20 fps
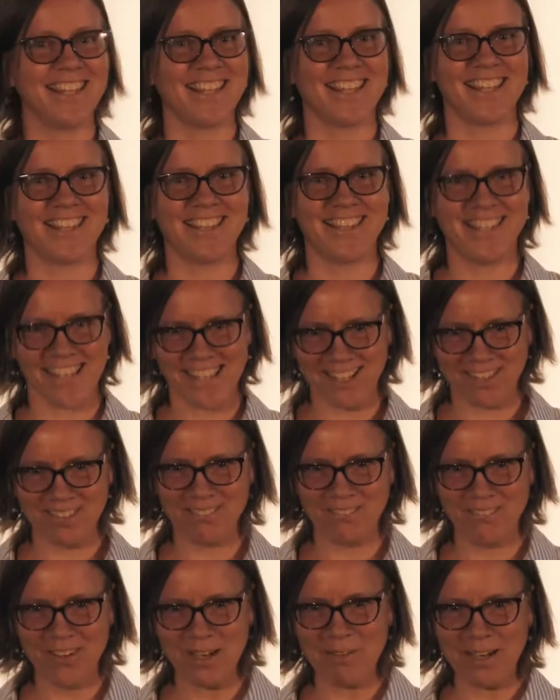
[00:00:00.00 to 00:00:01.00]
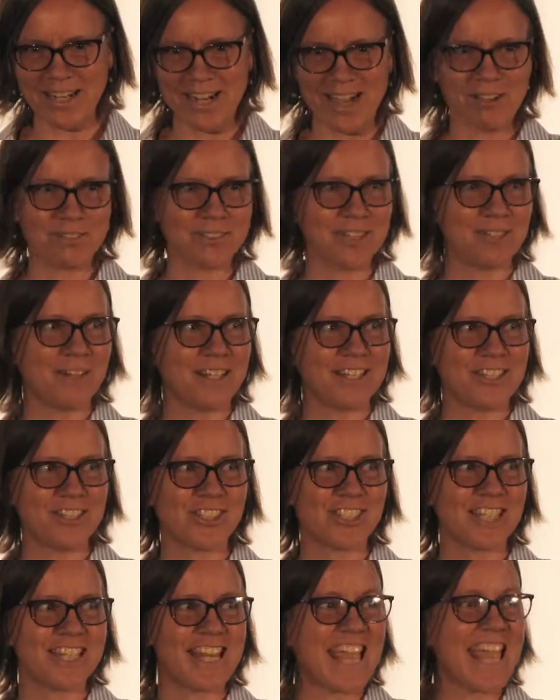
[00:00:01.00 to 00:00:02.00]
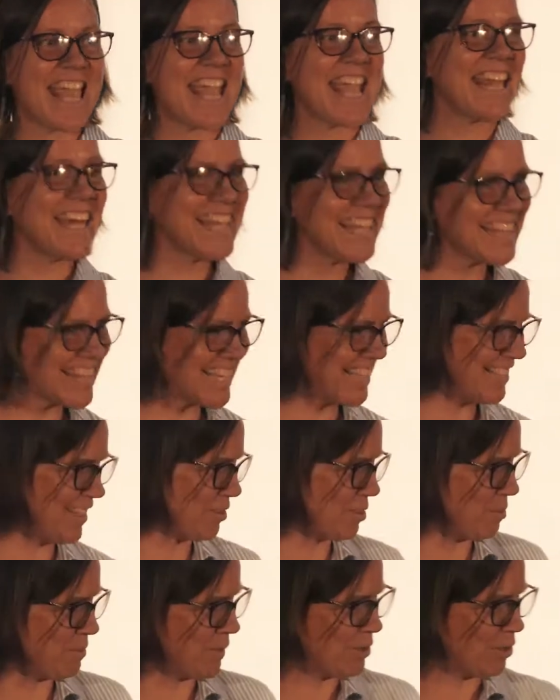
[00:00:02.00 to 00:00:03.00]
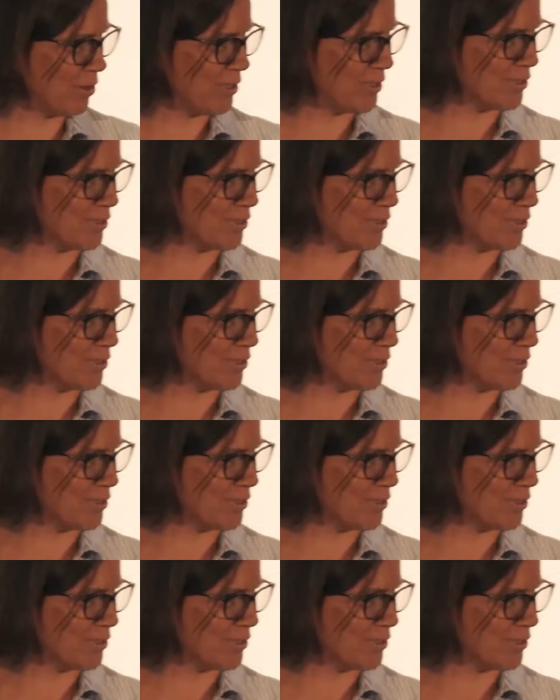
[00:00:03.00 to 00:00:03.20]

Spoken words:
Then we went out, the registered anything that could be called